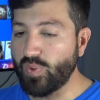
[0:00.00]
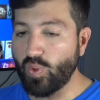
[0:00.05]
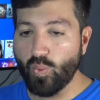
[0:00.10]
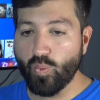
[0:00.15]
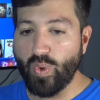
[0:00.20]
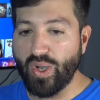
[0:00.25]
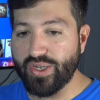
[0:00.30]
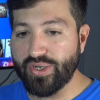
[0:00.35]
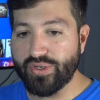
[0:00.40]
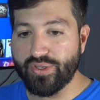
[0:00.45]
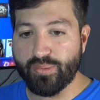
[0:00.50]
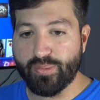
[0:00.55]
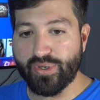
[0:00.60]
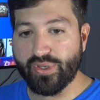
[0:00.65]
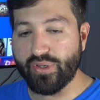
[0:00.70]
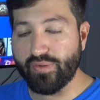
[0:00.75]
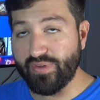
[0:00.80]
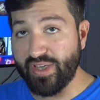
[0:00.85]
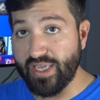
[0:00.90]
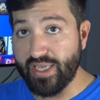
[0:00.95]
while you're in the
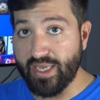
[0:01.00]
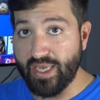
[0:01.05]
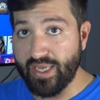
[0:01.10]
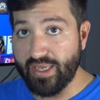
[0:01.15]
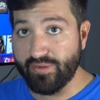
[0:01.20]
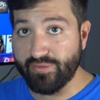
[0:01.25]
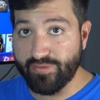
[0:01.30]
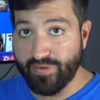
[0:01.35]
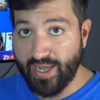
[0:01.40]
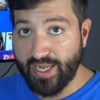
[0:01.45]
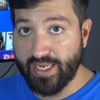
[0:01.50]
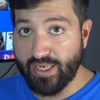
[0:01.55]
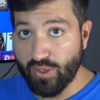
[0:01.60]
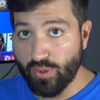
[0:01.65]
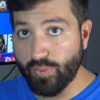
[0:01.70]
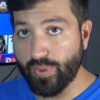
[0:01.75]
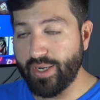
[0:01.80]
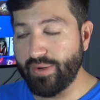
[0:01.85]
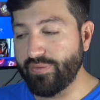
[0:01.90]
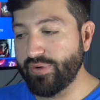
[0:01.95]
middle of a, a fight
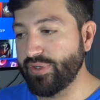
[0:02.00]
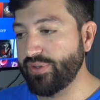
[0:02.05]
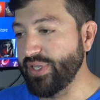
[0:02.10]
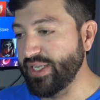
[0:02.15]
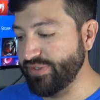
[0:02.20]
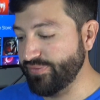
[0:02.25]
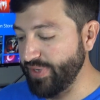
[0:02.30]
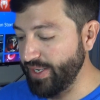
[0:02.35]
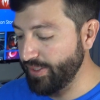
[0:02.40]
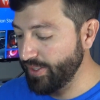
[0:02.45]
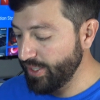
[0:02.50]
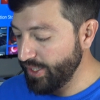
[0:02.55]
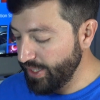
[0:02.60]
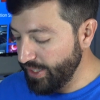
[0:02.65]
or whatever, that's fine.